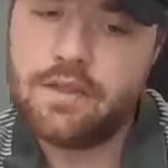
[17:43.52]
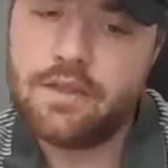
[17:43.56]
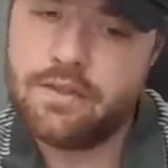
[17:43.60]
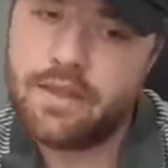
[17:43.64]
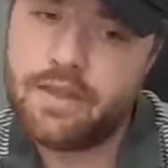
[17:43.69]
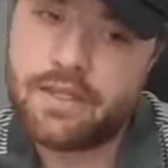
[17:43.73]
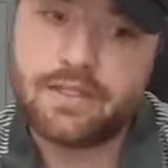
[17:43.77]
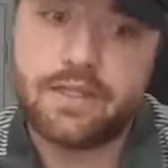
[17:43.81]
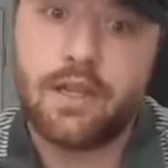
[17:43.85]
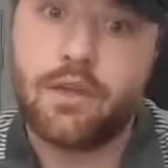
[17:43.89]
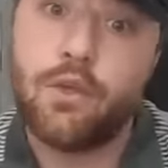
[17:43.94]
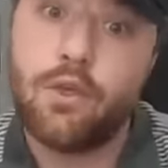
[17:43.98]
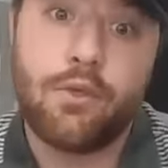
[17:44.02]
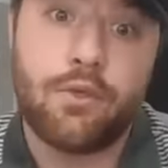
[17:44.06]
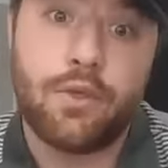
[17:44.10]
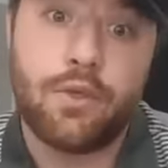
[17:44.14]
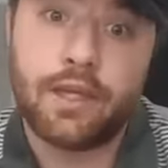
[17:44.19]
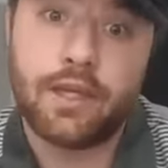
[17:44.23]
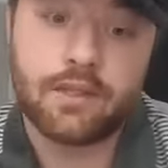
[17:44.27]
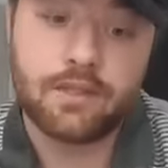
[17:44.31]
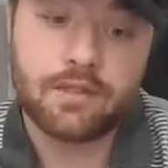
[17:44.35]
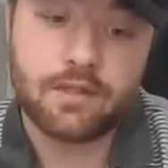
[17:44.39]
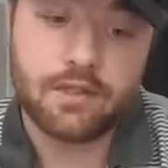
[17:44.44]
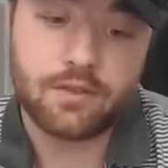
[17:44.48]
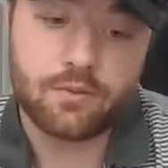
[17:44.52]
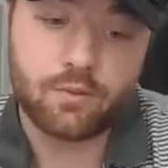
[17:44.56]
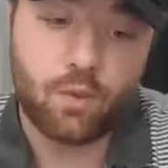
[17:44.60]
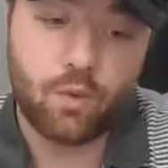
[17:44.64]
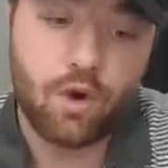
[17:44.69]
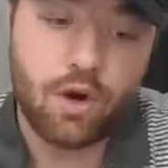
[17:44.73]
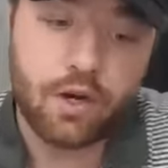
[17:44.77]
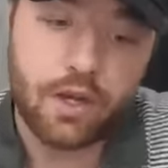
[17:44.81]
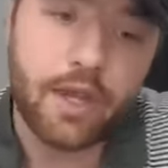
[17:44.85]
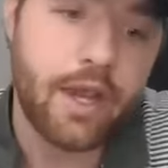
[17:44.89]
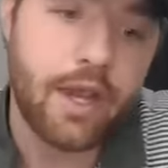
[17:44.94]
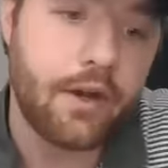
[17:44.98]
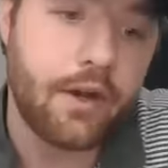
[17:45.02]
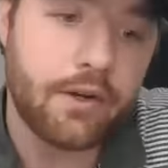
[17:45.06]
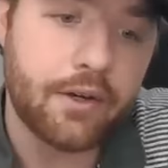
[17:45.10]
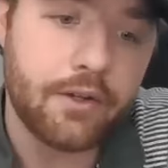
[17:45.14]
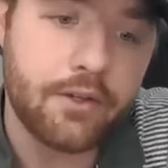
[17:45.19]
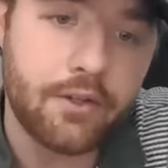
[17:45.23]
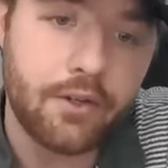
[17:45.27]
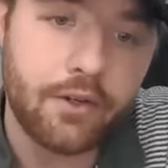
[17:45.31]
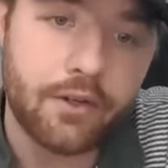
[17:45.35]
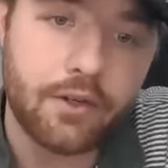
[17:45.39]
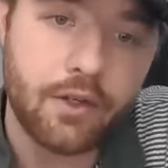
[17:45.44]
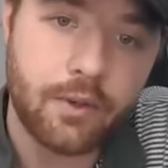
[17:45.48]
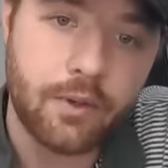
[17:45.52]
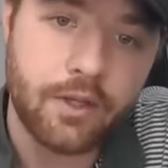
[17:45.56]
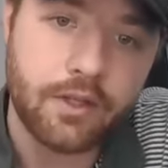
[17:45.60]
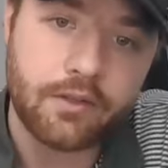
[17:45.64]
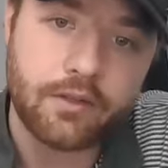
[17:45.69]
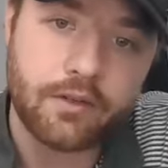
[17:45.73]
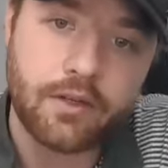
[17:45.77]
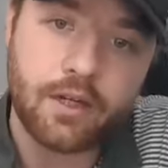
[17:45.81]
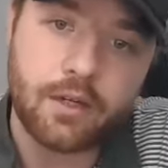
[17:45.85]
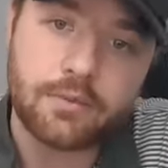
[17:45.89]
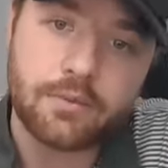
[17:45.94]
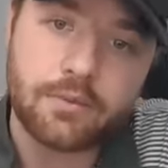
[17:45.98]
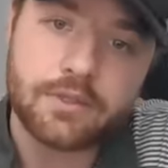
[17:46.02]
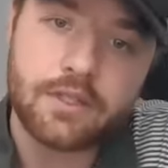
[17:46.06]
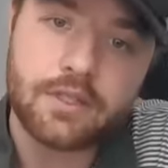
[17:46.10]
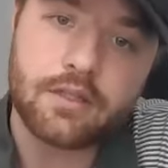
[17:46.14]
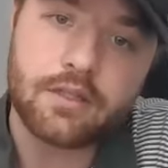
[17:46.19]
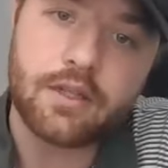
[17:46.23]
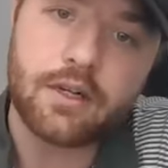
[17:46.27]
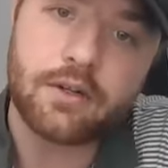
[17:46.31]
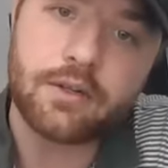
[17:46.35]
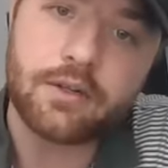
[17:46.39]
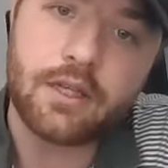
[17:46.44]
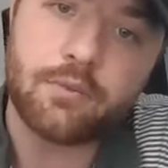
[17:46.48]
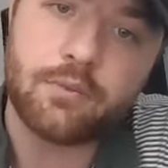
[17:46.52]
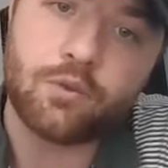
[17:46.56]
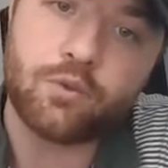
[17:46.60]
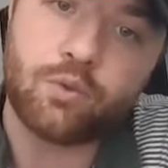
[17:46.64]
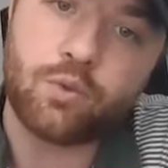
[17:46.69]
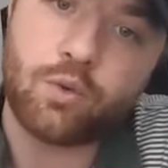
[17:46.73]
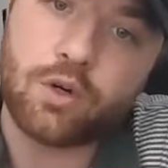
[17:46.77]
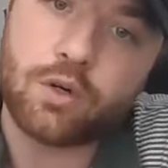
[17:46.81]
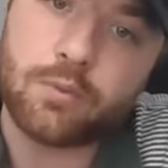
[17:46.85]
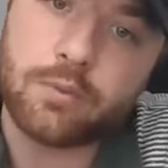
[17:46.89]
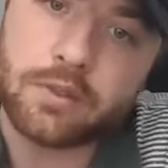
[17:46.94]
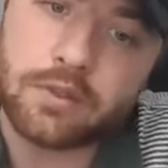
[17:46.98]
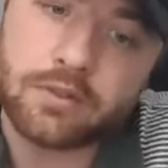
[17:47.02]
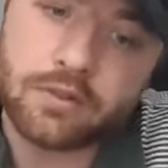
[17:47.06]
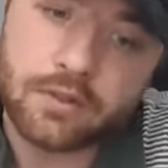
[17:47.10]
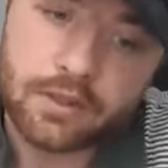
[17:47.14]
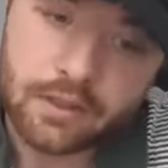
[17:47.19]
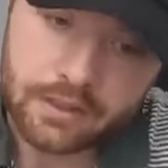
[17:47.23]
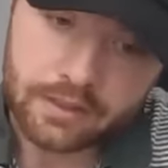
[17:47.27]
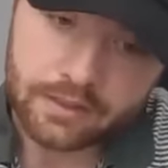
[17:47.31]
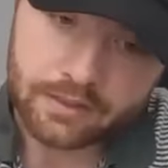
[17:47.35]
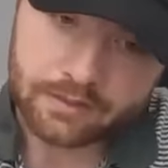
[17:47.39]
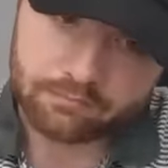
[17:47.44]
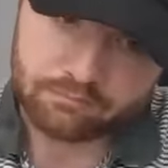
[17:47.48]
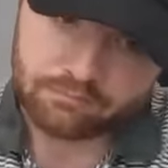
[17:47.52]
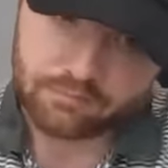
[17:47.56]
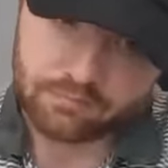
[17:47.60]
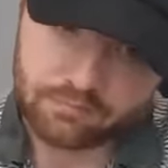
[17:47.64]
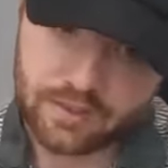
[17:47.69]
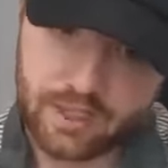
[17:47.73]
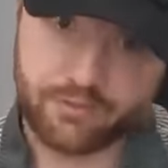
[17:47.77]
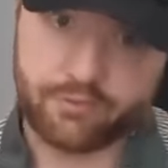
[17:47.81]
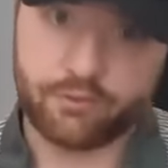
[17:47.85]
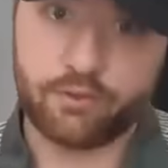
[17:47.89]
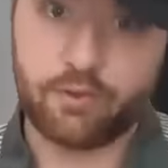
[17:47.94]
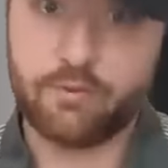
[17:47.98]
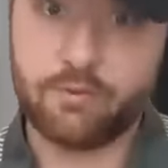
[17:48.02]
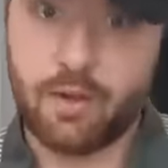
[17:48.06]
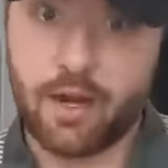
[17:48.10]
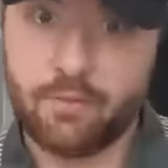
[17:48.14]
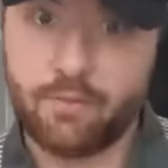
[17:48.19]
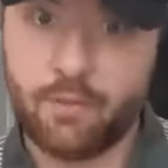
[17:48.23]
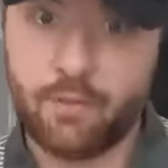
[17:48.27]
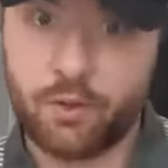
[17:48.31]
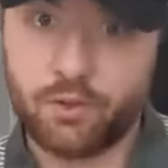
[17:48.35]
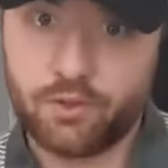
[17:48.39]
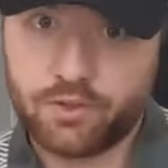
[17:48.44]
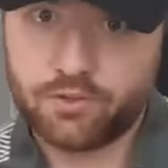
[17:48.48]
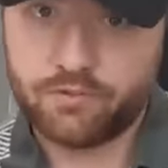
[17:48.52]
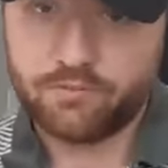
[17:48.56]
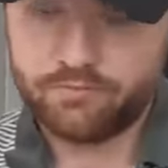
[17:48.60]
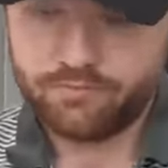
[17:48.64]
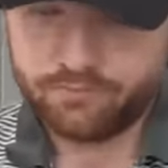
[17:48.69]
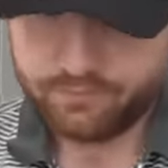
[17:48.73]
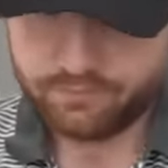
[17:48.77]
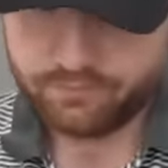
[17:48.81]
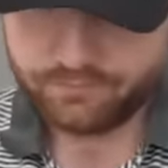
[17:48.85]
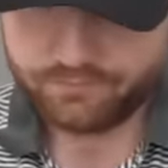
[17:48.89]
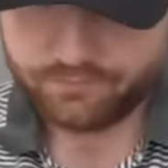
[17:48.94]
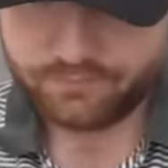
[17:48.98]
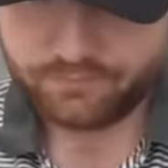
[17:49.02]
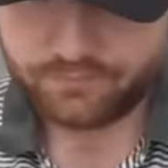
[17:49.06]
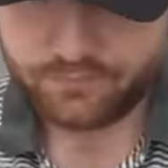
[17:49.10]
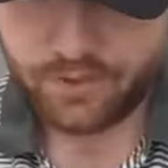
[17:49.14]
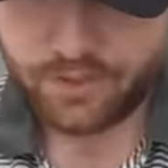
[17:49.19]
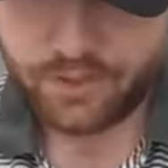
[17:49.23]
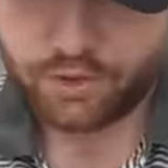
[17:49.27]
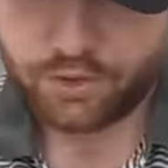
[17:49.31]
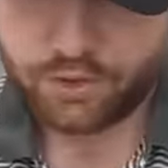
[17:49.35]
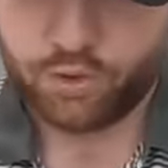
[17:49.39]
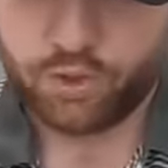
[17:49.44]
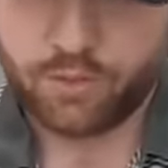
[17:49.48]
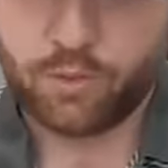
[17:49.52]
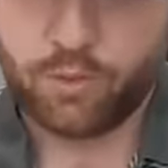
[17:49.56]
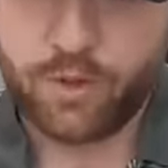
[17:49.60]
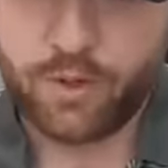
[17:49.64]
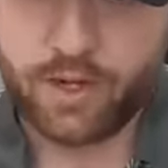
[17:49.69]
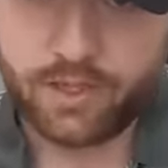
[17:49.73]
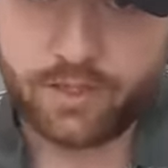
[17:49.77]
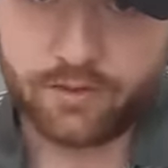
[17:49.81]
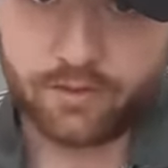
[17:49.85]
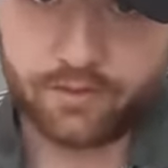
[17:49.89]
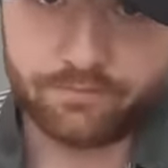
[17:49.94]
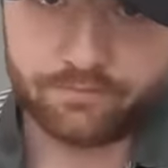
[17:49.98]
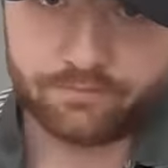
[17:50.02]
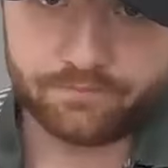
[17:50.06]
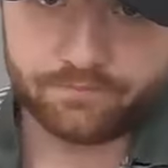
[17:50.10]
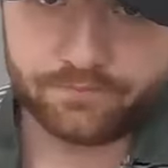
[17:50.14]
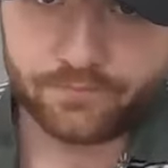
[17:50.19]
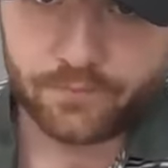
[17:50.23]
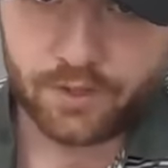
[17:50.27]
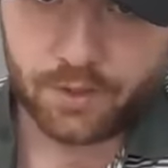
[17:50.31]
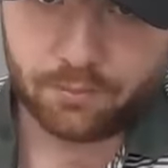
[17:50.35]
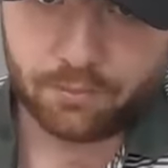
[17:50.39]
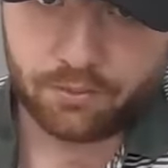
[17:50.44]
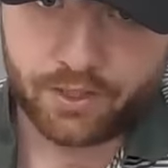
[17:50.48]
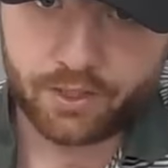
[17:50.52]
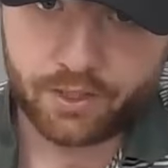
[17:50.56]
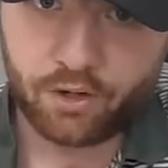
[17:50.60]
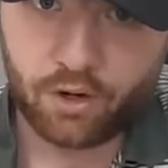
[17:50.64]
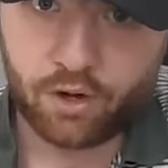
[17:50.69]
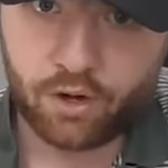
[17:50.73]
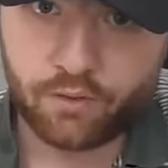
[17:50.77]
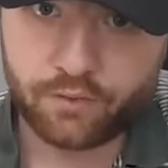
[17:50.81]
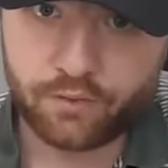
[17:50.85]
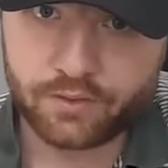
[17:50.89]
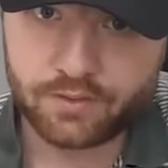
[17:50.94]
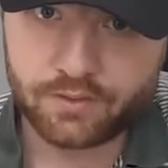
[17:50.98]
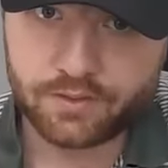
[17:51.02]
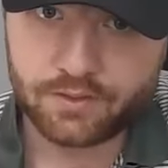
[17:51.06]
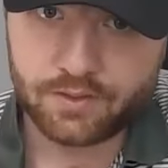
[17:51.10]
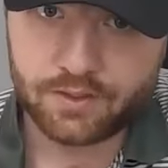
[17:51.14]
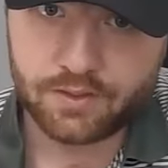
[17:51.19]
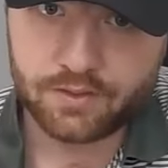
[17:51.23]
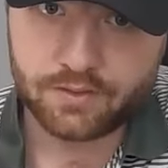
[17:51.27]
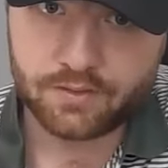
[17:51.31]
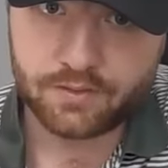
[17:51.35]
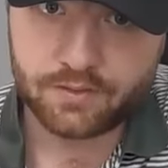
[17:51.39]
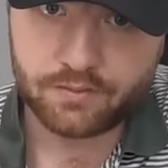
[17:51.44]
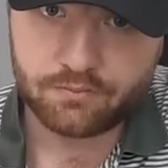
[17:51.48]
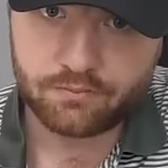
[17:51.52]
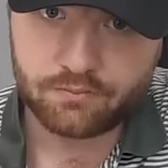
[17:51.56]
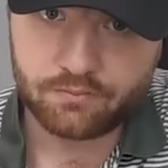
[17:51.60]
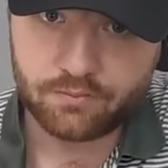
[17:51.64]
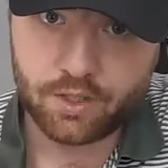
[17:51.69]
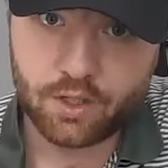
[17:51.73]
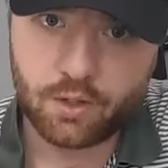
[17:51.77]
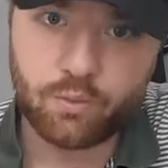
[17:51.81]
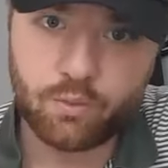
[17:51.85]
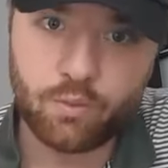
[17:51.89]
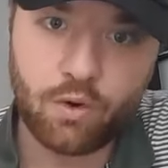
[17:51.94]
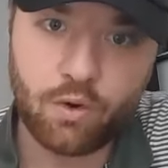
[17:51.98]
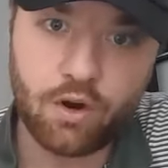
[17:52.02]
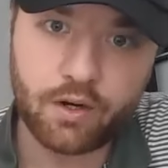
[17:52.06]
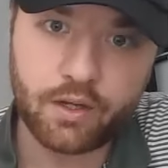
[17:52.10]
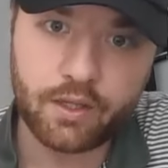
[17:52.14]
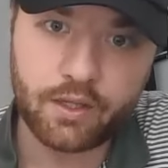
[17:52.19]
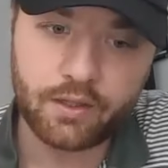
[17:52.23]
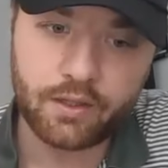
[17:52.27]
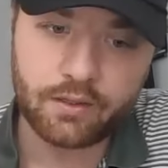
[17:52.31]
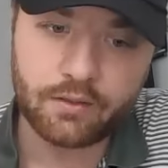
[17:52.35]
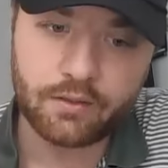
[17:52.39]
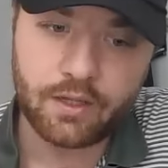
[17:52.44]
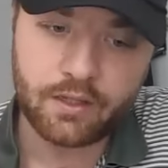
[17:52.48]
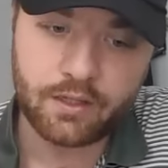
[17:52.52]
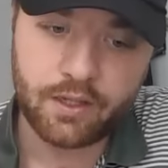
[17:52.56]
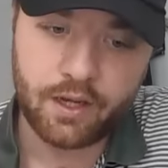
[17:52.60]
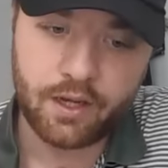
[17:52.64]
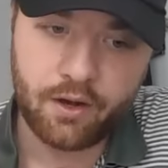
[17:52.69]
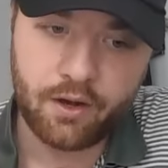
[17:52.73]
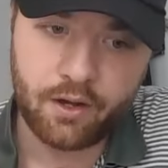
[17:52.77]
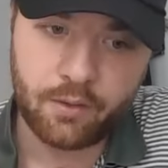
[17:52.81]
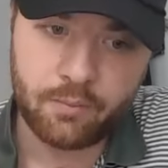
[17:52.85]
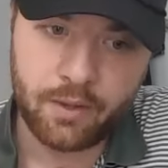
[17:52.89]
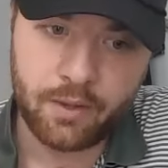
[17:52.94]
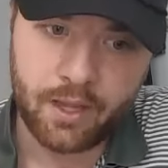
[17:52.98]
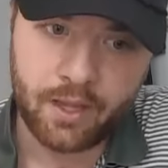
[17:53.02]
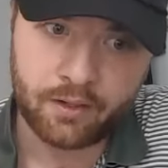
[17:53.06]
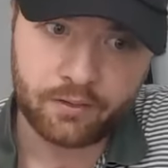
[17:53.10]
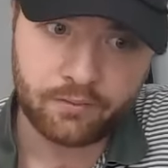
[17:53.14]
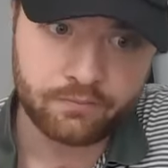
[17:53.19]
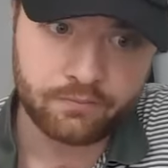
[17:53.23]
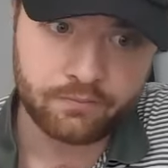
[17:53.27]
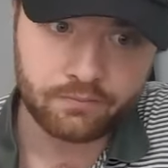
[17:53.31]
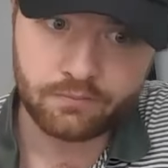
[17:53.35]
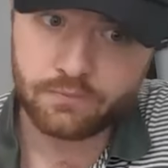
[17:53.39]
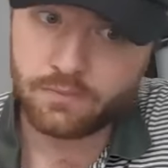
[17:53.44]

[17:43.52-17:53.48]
And that's the other thing is walking out here during the winter helps keep you warm. And definitely my most enjoyable way to play golf is walking and carrying a bag.